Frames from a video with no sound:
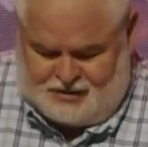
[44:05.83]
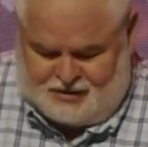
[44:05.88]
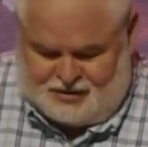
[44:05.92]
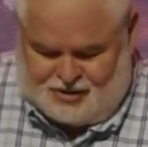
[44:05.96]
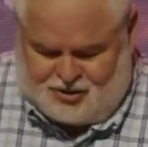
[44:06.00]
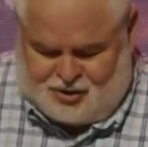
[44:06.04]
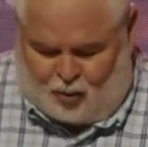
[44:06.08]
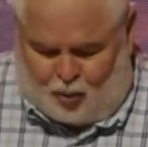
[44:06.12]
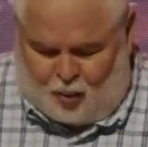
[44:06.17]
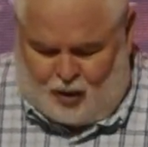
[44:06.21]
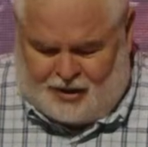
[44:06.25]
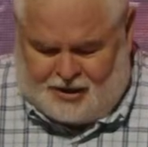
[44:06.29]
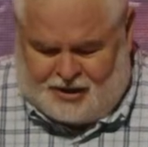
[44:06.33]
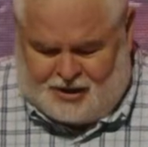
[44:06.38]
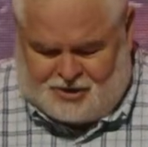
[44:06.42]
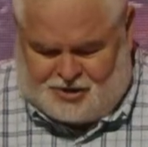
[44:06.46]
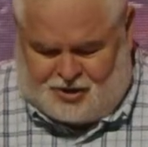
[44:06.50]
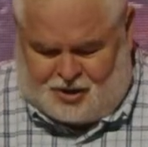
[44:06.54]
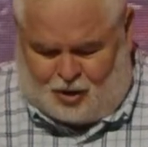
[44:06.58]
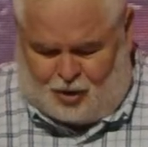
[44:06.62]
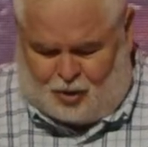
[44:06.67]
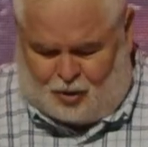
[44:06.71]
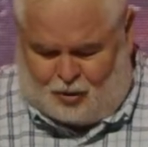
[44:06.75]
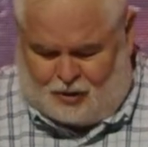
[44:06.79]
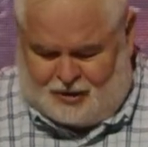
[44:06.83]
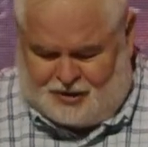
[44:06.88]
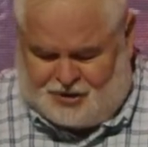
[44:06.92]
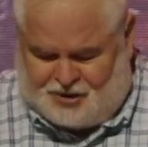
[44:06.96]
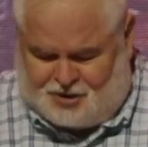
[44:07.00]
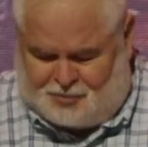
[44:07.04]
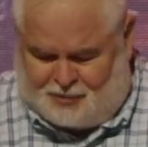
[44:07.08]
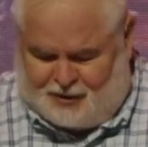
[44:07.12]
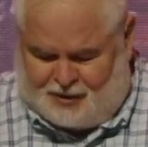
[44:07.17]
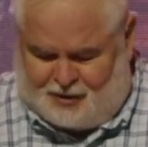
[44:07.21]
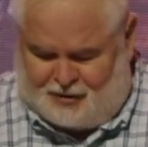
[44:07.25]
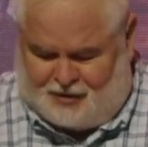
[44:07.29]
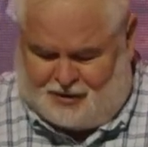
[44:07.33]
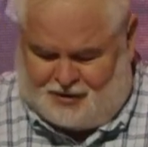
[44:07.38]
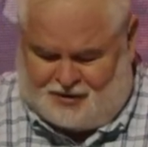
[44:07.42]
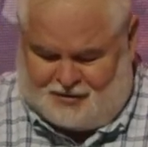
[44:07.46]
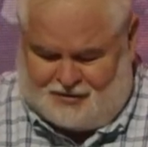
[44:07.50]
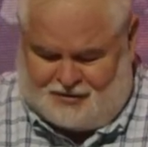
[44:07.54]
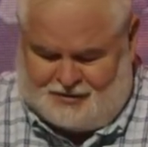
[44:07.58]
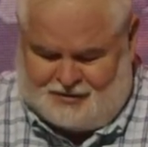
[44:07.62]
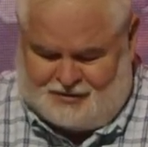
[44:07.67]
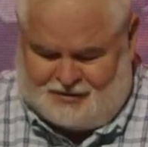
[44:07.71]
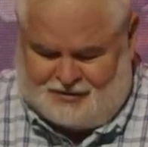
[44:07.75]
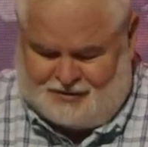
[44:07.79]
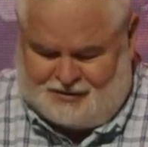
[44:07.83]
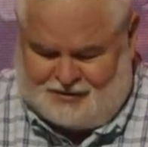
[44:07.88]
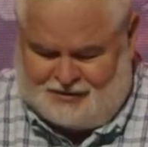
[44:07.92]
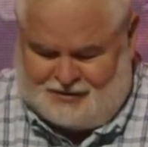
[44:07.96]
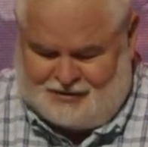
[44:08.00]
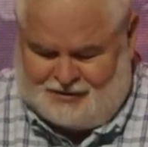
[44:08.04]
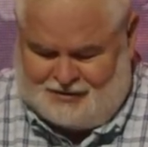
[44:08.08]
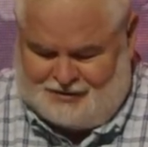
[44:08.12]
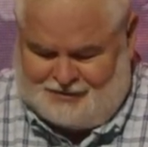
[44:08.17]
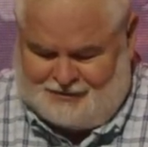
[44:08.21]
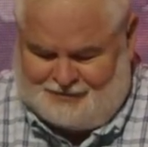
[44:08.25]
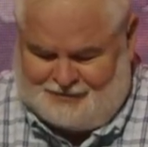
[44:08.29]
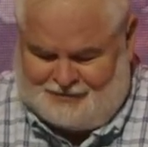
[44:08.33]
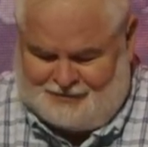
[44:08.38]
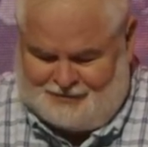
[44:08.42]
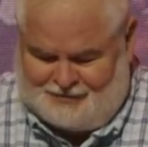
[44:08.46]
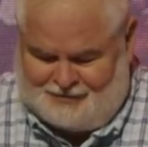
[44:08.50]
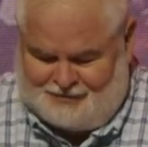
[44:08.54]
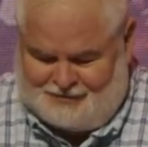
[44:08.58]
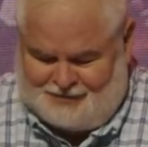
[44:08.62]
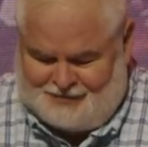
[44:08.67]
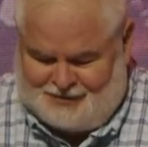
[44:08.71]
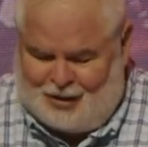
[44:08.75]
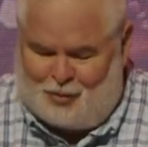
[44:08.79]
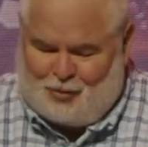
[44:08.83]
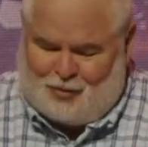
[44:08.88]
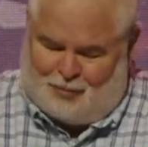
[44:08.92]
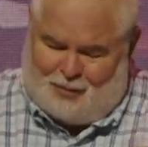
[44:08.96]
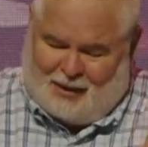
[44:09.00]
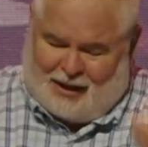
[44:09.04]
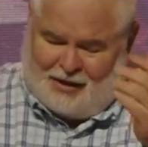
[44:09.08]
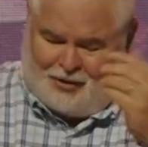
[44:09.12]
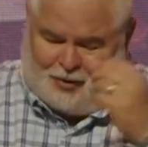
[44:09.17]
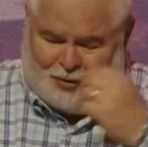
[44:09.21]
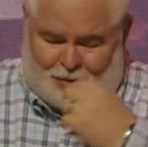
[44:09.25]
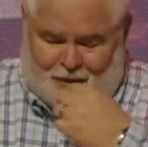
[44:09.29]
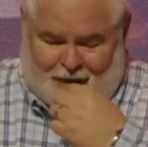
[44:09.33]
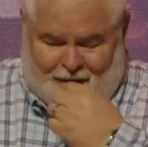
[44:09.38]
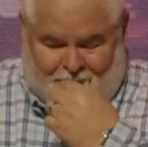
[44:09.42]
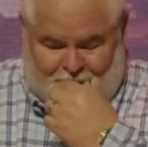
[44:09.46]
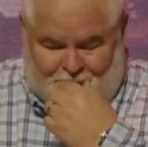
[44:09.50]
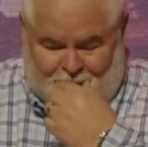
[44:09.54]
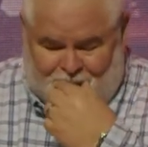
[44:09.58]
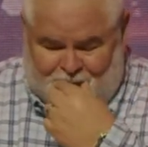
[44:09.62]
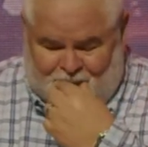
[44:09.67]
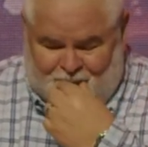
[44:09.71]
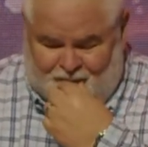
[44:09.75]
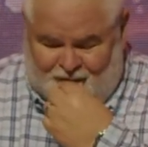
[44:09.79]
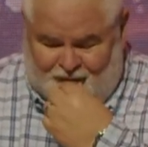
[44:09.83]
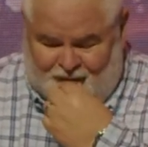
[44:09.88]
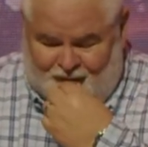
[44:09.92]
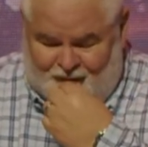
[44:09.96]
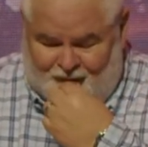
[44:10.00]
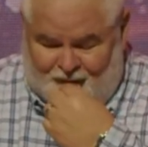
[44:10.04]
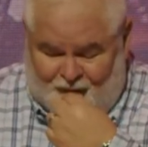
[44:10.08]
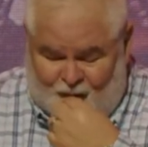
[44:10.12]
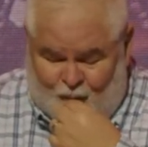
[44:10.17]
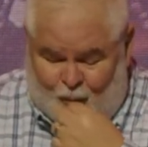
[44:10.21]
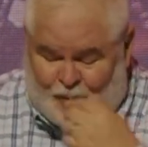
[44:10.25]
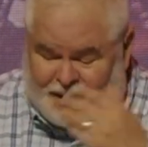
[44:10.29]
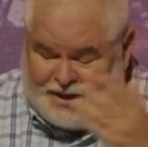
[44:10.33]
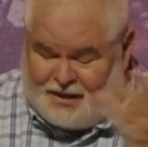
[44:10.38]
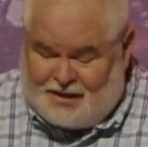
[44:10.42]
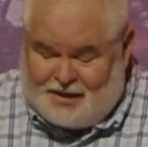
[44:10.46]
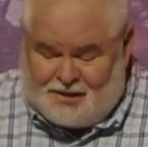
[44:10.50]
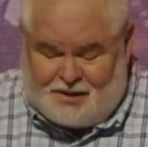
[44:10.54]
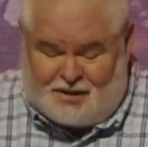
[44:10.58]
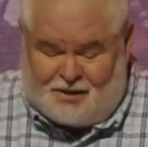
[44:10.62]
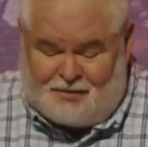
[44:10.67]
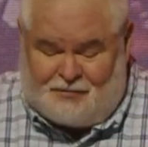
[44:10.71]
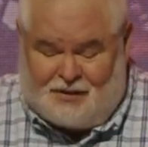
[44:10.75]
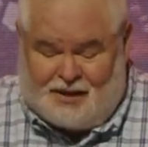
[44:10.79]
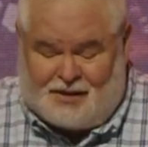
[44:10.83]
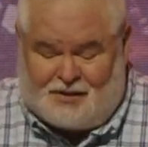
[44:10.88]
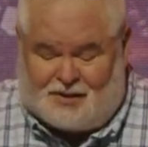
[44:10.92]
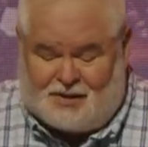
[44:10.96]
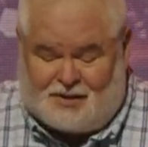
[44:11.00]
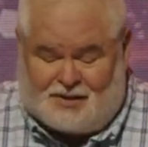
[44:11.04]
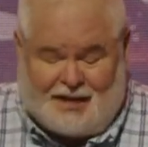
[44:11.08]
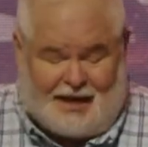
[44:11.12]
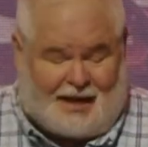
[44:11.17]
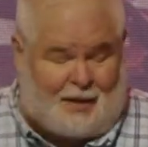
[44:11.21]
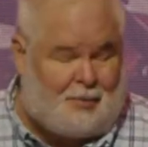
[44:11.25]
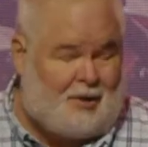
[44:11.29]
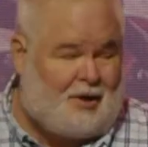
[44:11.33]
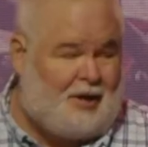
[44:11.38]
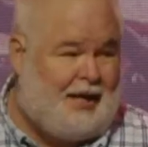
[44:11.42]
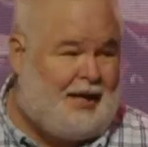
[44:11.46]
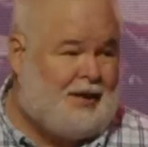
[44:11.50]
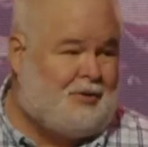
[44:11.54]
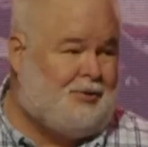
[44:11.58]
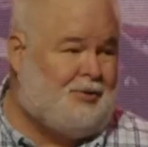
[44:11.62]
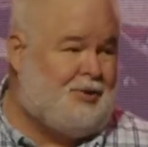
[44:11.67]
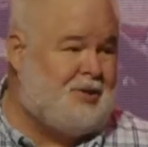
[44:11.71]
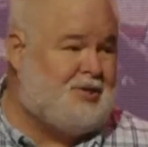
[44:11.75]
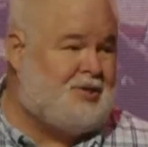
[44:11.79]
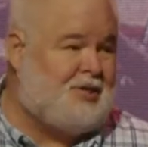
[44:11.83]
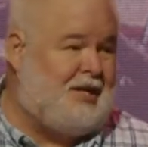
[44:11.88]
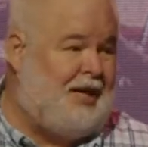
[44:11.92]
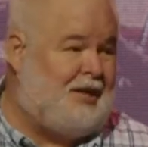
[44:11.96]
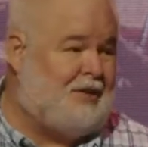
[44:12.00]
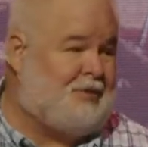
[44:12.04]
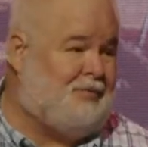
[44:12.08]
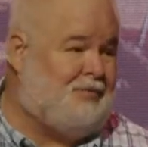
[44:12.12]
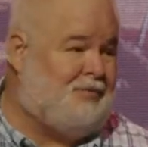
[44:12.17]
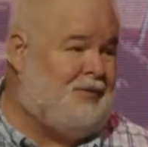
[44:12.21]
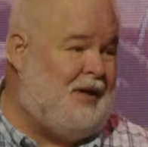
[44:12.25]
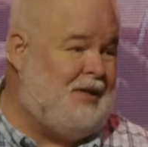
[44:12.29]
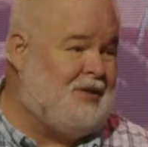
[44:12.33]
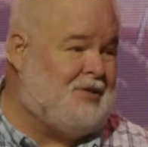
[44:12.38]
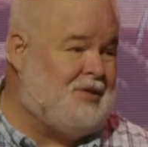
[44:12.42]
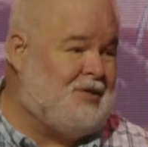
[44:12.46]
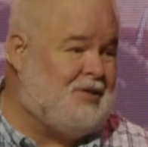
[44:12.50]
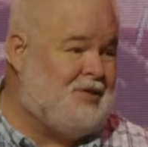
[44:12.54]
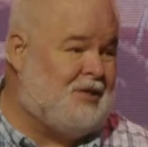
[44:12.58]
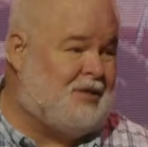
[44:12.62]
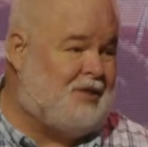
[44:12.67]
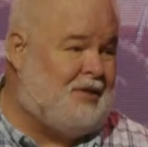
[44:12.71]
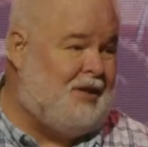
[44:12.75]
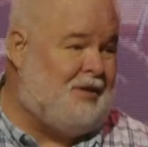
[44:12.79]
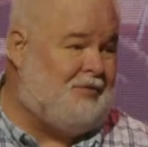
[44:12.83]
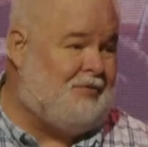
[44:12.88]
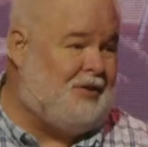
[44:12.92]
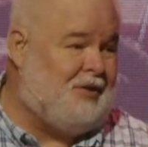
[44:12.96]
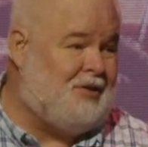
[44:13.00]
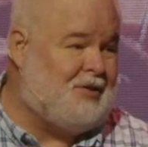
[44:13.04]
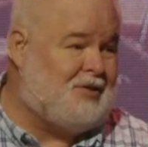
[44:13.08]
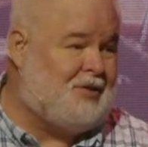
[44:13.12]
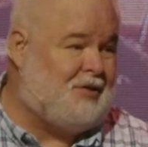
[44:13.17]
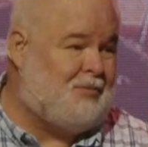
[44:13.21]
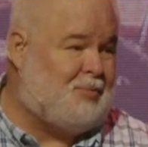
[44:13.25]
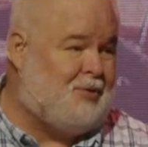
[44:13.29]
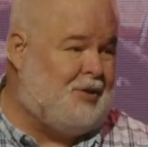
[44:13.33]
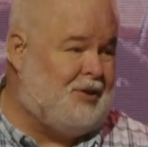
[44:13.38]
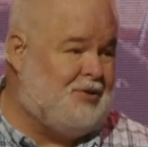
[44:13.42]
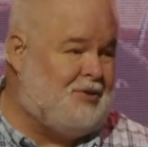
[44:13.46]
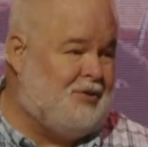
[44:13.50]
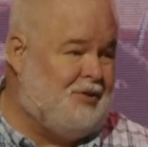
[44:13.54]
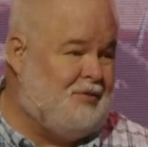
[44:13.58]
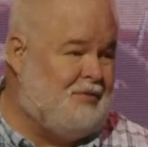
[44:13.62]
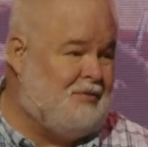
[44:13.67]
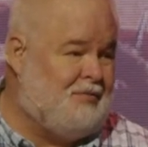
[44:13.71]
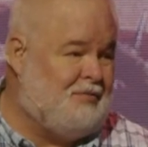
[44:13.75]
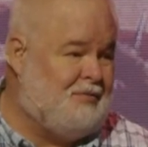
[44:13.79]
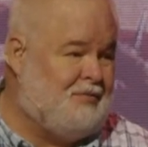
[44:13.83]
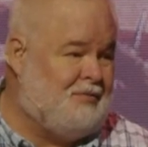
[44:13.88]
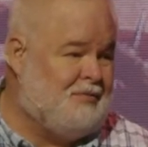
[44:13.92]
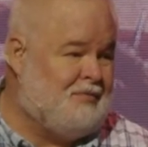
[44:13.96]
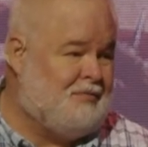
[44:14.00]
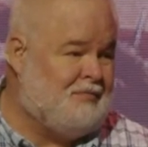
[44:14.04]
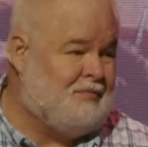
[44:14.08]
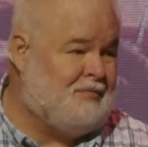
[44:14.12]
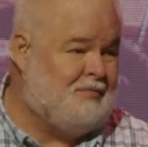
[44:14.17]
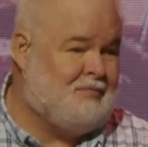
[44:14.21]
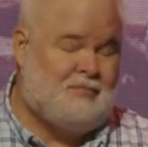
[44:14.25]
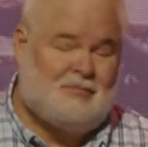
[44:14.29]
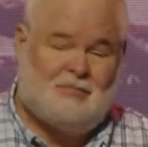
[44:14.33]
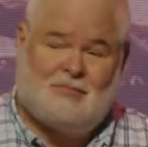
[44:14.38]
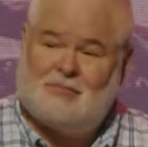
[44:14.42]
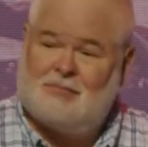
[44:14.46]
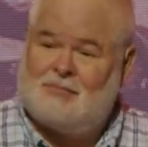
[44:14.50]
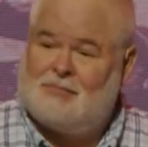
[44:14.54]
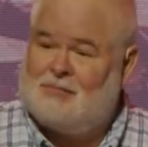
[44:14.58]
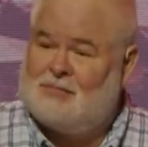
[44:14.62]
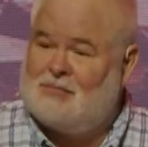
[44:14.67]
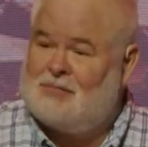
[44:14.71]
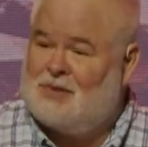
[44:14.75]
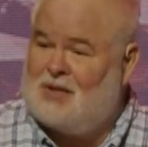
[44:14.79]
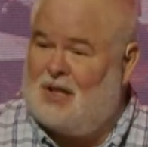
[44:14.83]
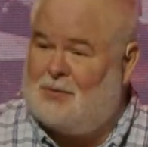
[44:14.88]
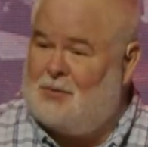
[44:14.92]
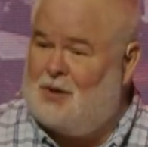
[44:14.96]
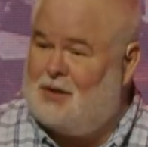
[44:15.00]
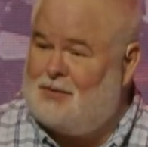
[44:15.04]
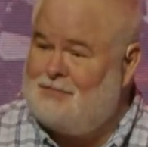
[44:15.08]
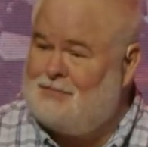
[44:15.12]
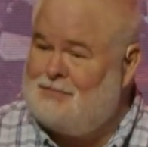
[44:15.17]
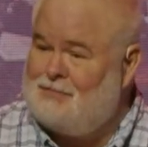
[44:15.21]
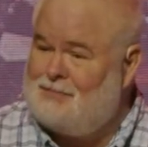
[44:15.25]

So what is the Holy Spirit? Oh, and by the way, we didn't invent the tabernacle, the sacrifices, the covenants, and the priesthood. Come on.